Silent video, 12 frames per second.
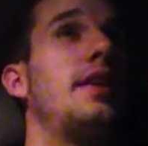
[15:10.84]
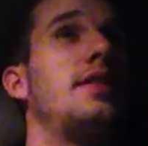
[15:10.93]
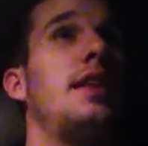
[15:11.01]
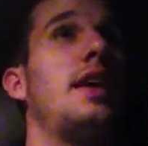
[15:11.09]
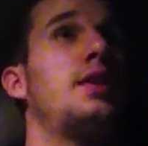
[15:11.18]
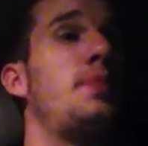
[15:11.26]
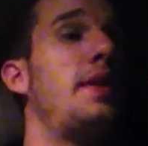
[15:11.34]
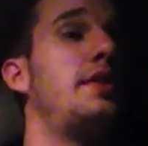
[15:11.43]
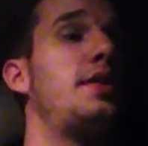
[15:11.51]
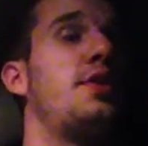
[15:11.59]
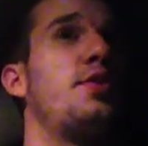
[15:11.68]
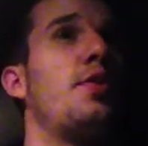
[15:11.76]
Nice
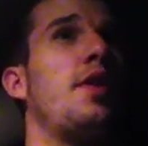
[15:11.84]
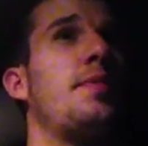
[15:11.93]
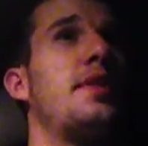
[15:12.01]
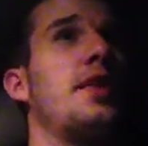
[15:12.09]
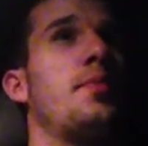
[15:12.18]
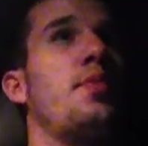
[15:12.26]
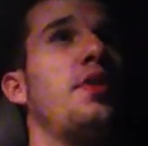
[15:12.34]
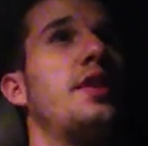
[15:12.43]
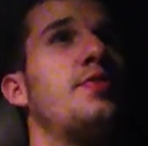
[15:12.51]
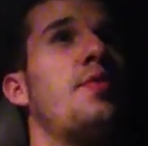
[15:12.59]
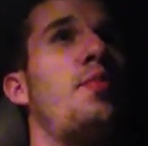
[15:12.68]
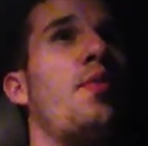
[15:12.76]
Macy's store. I mean, the
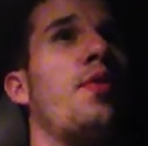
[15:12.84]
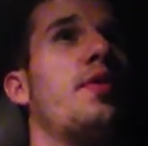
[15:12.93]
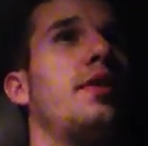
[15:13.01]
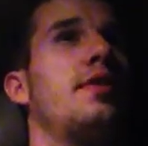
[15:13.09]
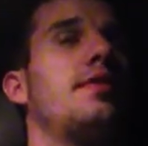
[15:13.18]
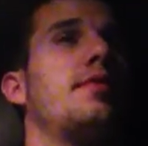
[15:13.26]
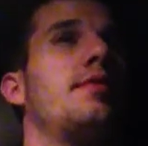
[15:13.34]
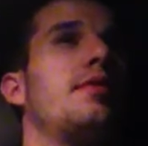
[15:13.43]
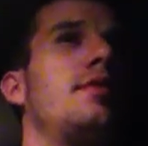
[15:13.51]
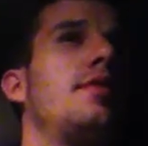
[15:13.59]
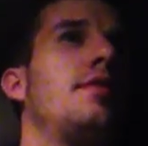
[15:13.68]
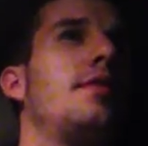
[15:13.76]
employees were bored and
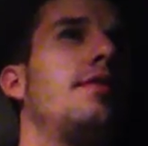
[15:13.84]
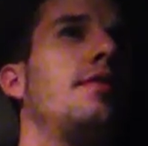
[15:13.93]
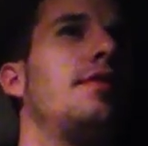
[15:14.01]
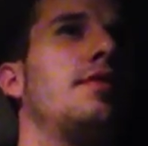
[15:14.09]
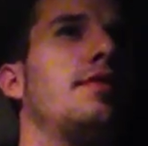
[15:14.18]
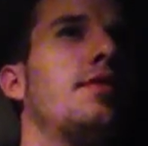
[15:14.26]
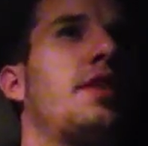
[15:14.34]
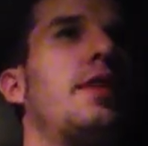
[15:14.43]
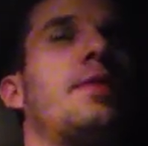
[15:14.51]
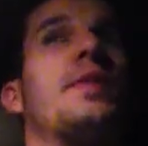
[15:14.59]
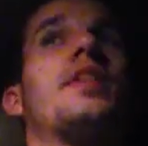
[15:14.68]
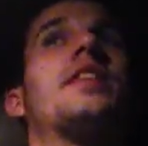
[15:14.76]

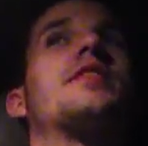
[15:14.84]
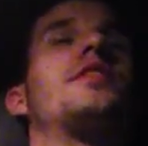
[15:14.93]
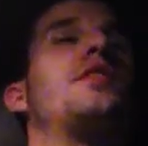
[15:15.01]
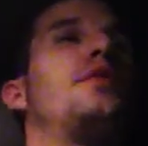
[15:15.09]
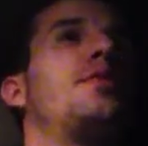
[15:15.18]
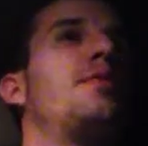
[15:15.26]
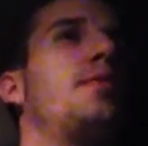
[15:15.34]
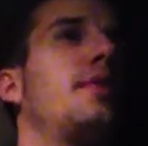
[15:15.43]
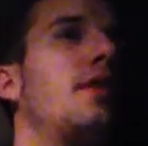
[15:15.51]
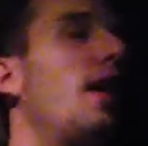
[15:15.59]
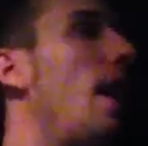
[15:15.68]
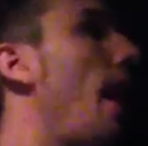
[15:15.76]
looking for things to do.
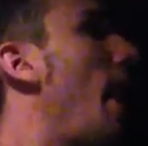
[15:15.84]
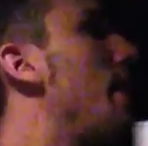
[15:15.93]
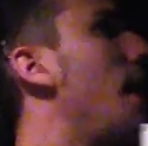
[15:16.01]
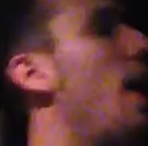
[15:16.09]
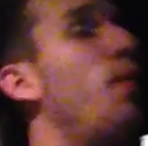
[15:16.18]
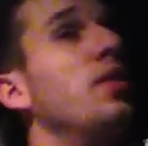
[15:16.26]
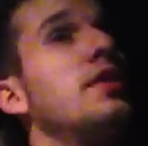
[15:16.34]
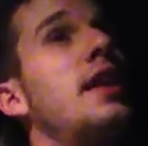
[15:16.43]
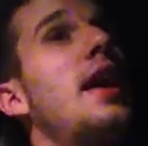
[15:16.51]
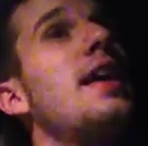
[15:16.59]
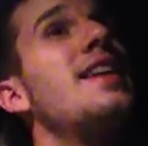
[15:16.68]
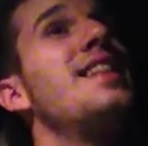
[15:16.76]
Now, I will
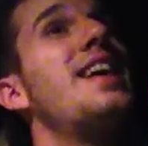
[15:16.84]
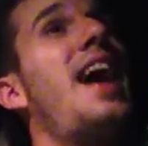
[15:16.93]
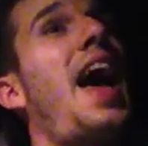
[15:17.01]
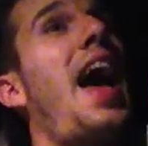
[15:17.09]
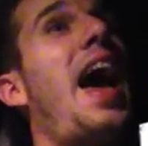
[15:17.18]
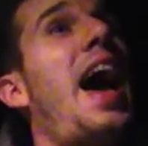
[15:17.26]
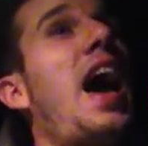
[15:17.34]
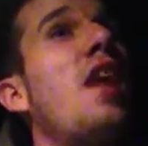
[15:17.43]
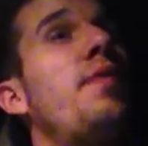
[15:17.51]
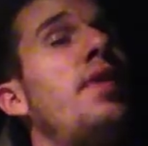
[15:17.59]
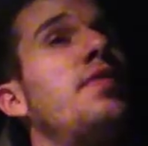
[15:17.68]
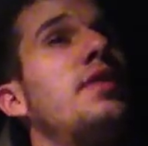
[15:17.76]
say,
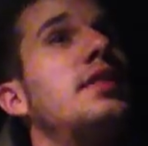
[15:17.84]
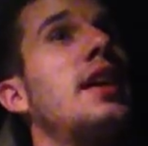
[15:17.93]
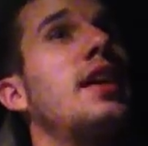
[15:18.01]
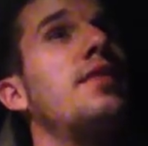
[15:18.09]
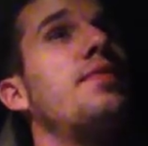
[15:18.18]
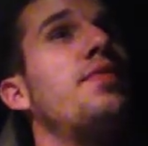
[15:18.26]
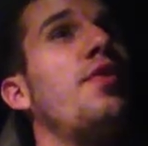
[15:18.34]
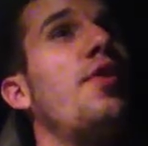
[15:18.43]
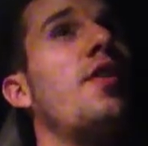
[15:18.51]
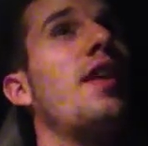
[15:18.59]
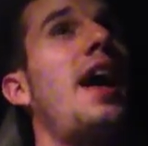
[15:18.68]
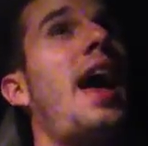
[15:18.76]
half of the second
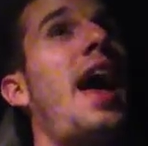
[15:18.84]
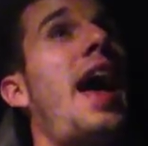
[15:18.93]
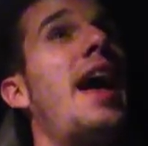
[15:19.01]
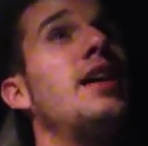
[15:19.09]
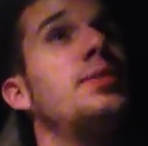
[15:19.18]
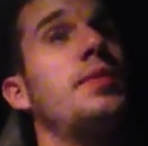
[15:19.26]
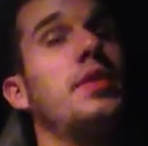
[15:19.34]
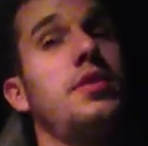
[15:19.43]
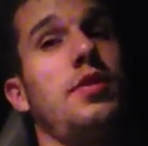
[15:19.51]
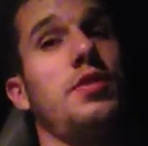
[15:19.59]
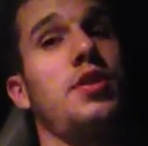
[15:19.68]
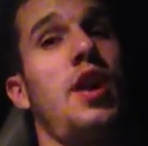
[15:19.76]
floor has been
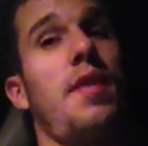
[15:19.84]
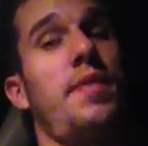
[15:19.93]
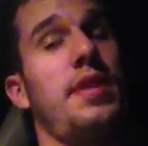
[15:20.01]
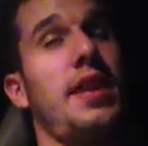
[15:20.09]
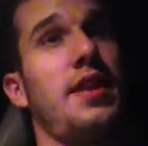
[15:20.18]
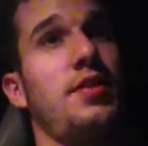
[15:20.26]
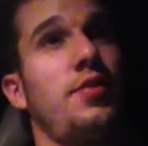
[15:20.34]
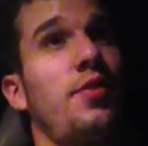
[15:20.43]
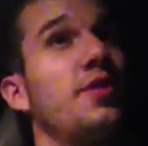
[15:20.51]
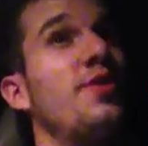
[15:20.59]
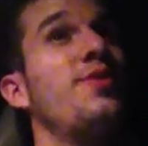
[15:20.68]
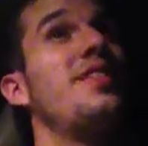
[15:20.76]
closed off at that
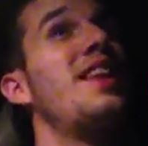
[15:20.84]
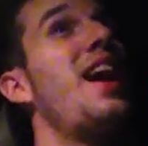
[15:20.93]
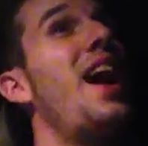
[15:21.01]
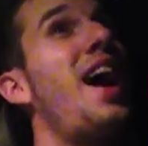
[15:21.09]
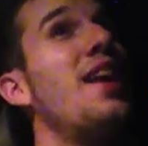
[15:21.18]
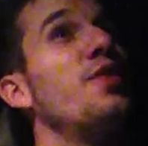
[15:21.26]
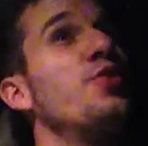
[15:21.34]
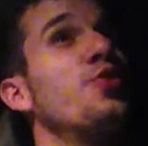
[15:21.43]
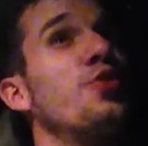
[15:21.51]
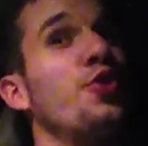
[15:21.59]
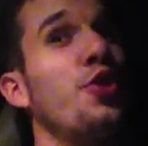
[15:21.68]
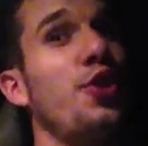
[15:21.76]
store, so not
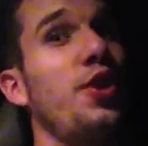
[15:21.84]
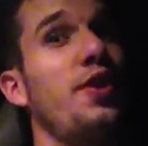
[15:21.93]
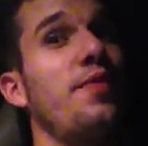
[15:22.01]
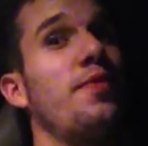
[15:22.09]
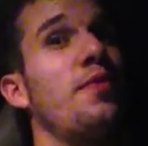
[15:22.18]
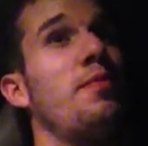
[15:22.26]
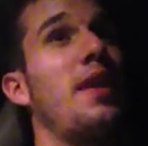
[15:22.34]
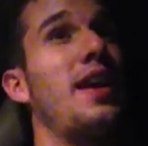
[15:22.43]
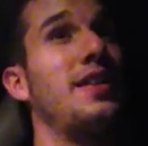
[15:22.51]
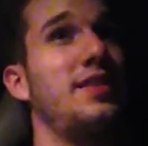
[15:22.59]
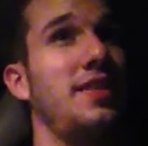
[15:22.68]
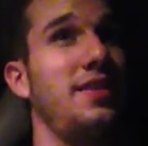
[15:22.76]
good for
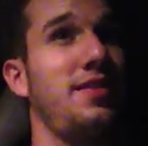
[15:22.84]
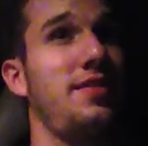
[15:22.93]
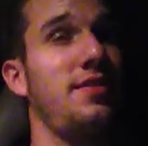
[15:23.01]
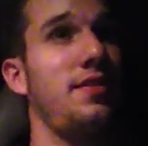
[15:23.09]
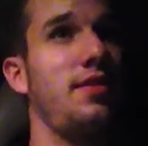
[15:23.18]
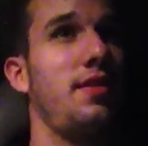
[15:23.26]
Macy's.